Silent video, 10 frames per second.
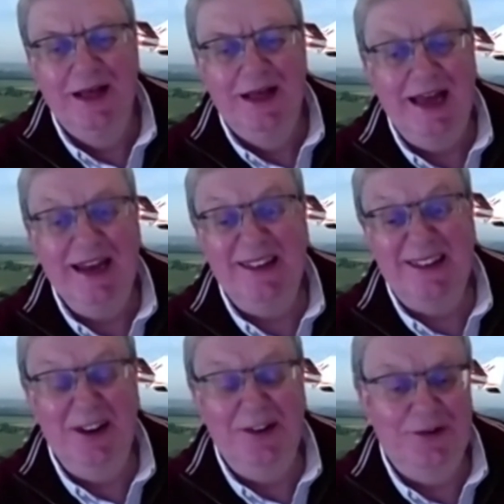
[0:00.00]
And it's
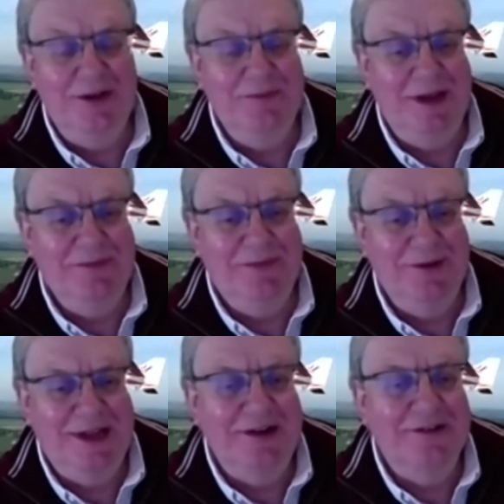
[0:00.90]
kind of true in
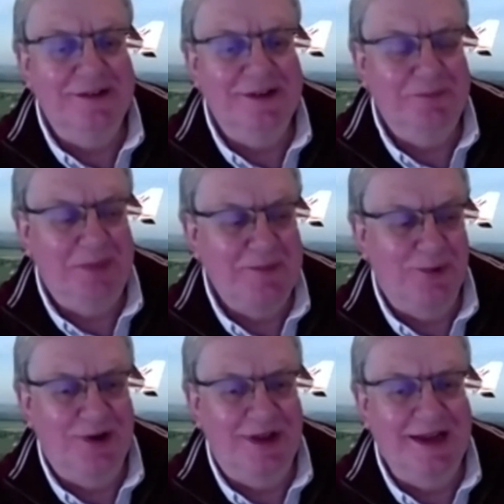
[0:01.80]
most countries.
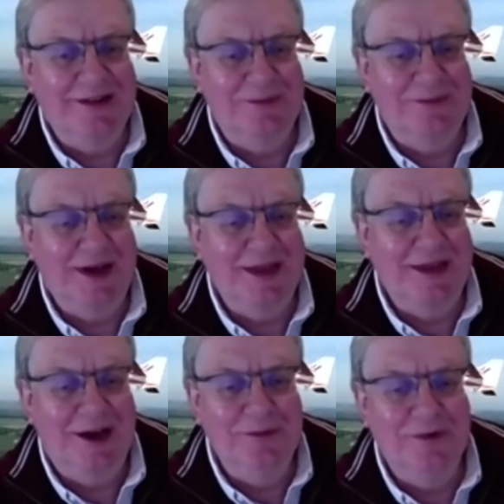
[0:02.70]
People like to buy the
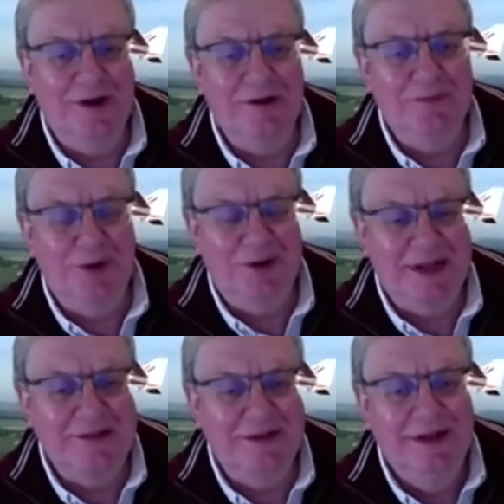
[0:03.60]
homegrown
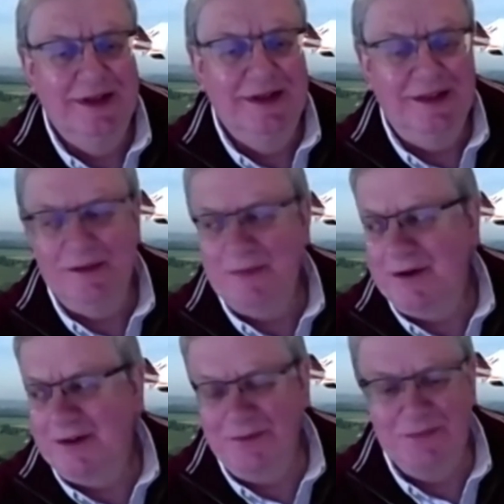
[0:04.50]
product. The
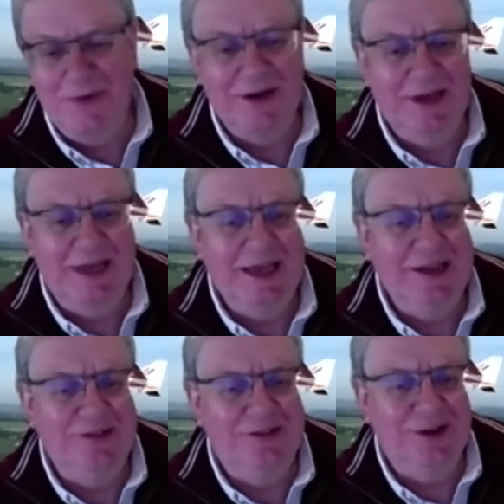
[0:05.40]
American market
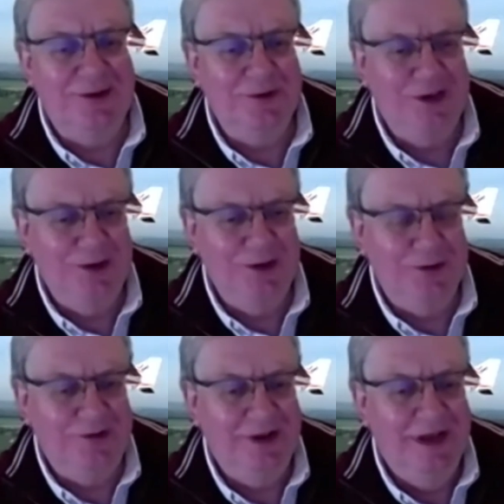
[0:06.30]
is so
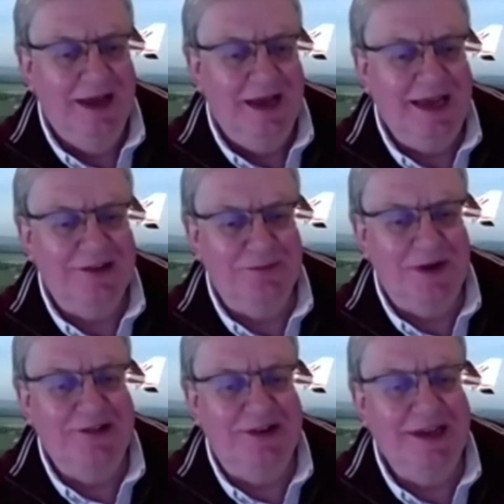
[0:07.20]
huge, it's
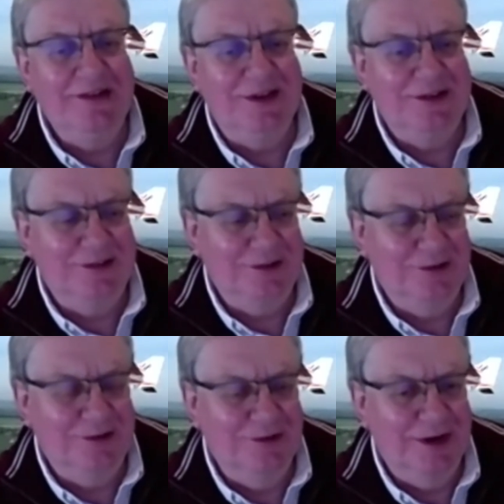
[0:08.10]
much easier to
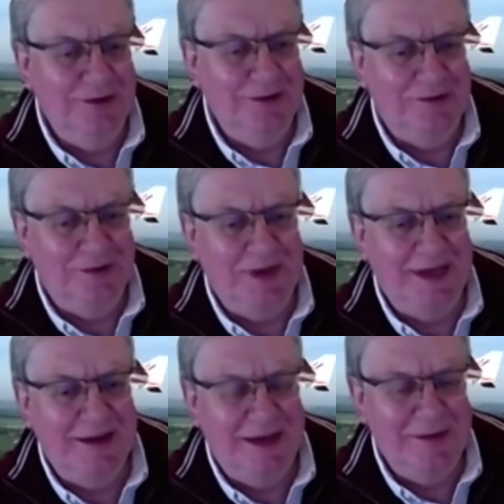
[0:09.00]
grow to
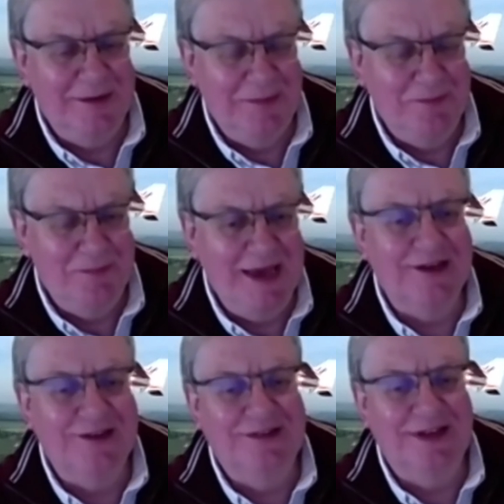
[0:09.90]
be a
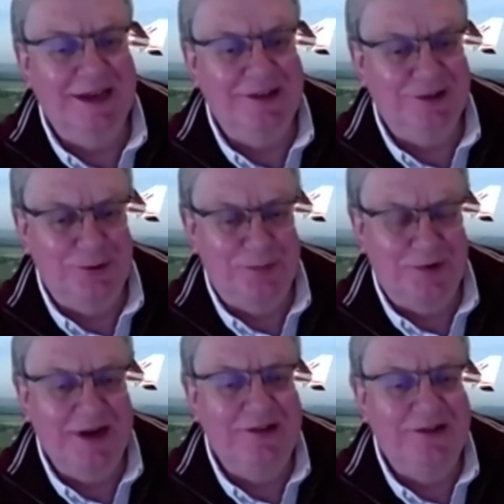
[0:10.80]
mega-sized
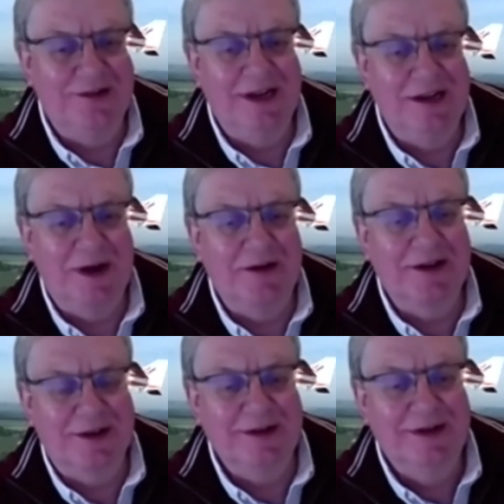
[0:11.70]
corporation in
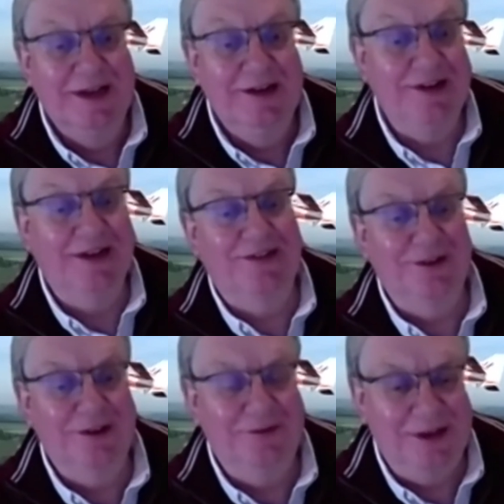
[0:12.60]
America, just
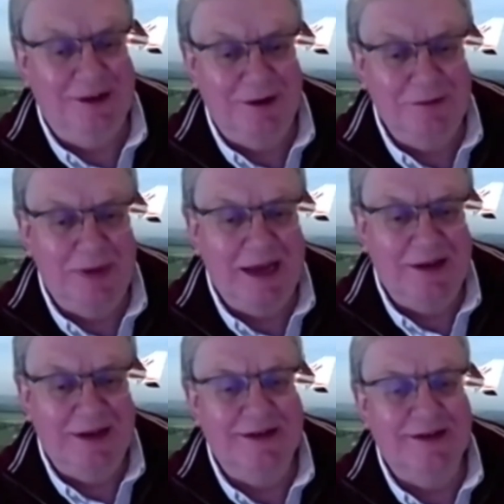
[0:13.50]
serving your own
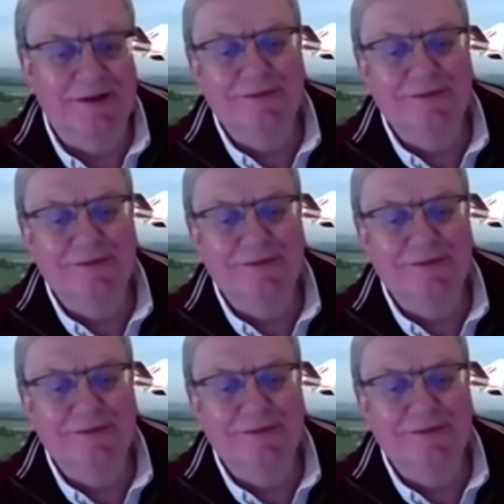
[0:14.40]
backyard.